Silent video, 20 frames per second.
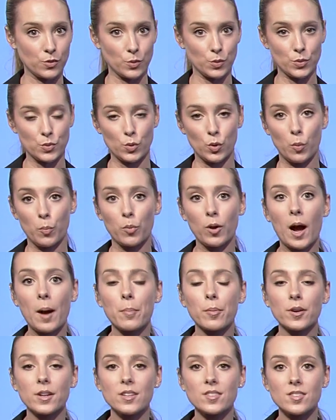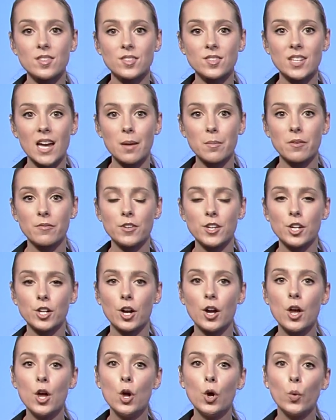through school properties this time of
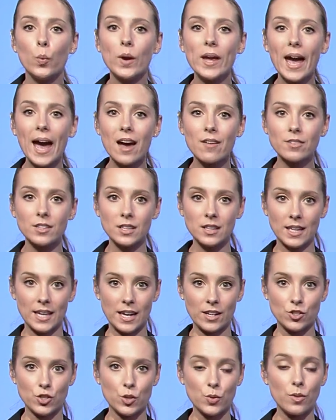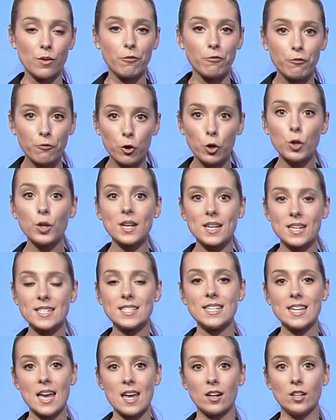year, we have a link to the full
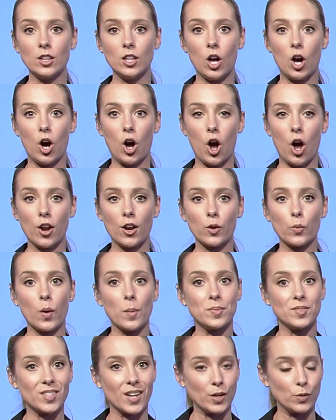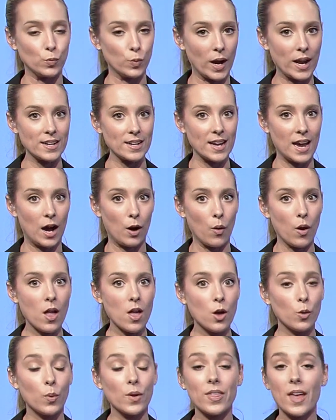Indiana law on our website now
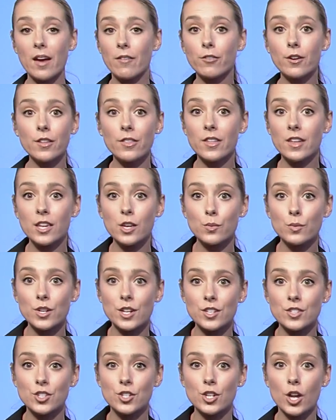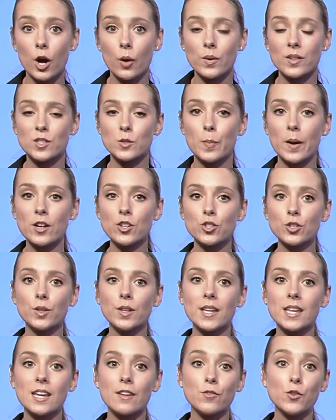with everything you need to know,
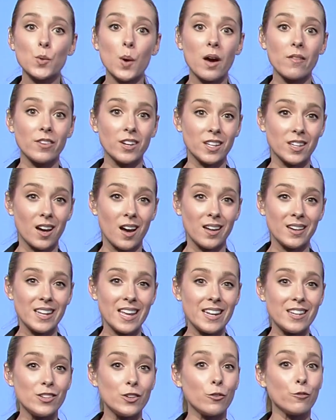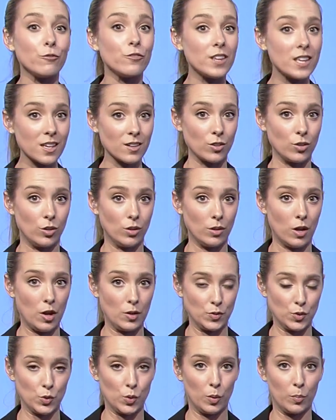especially if you have a gun in your vehicle
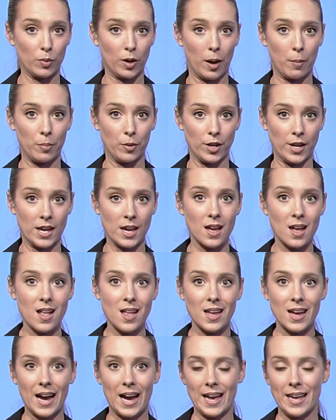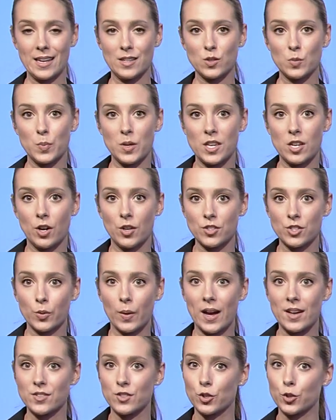on school property. ISP also
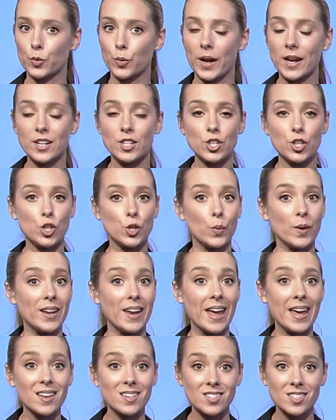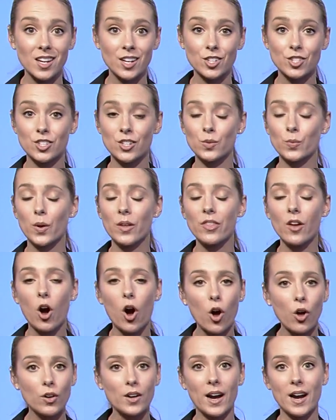has a great Q&A section with
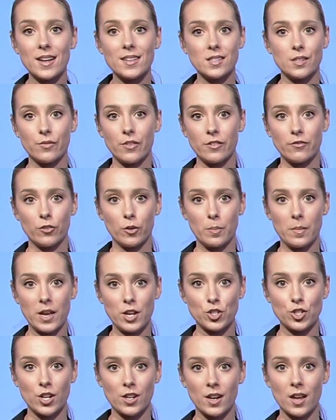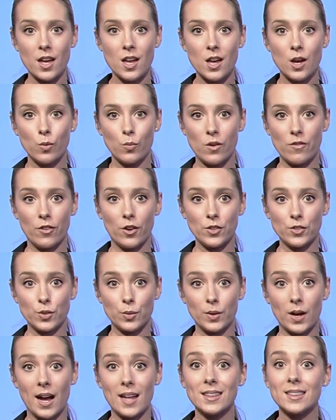all kinds of information. We've
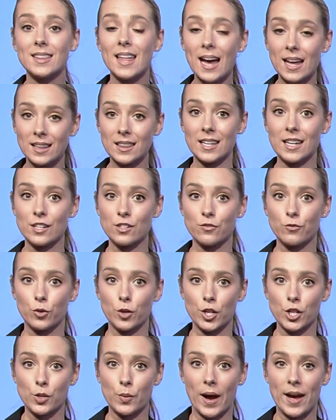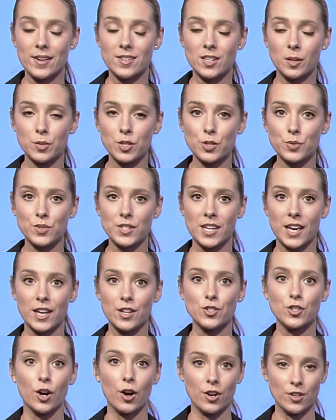also got that linked for you at
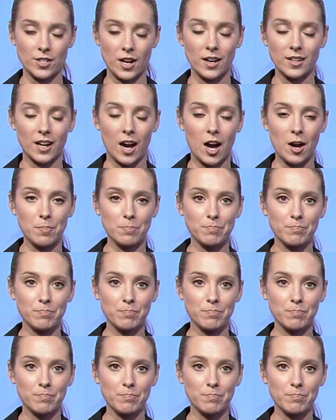WTHR.com.